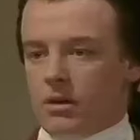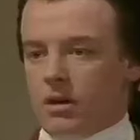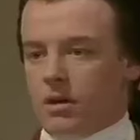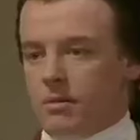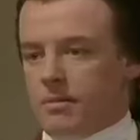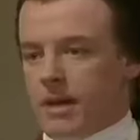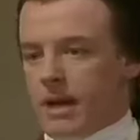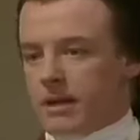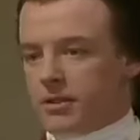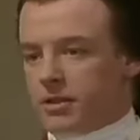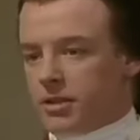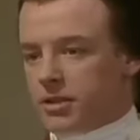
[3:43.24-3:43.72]
Your
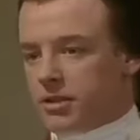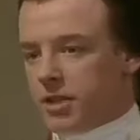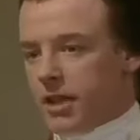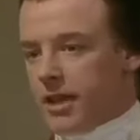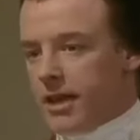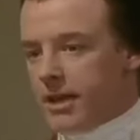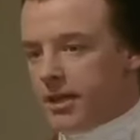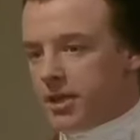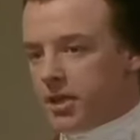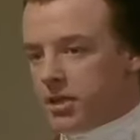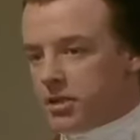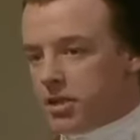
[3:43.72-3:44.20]
Majesty,
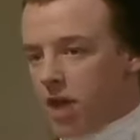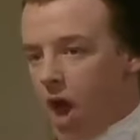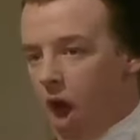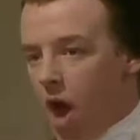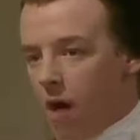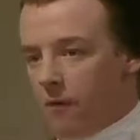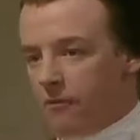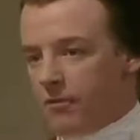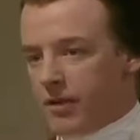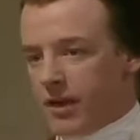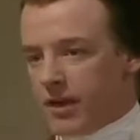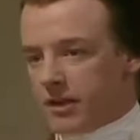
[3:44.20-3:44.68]
it's
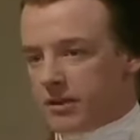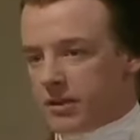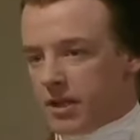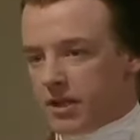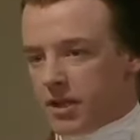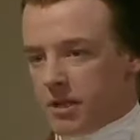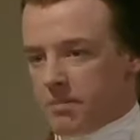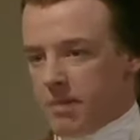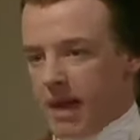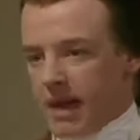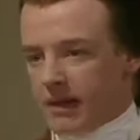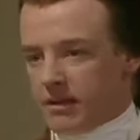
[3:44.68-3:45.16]
obvious
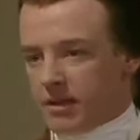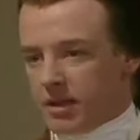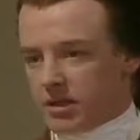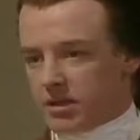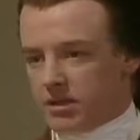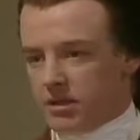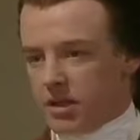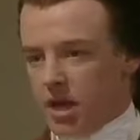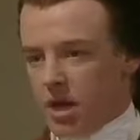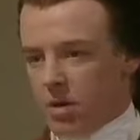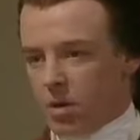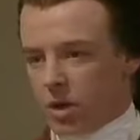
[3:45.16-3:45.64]
that the man
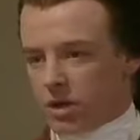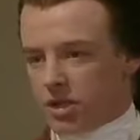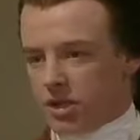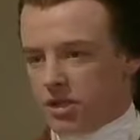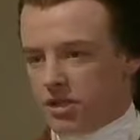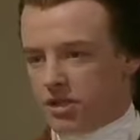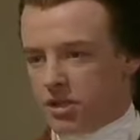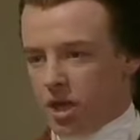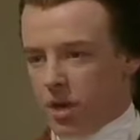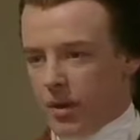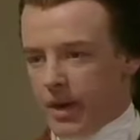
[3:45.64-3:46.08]
doesn't know what he's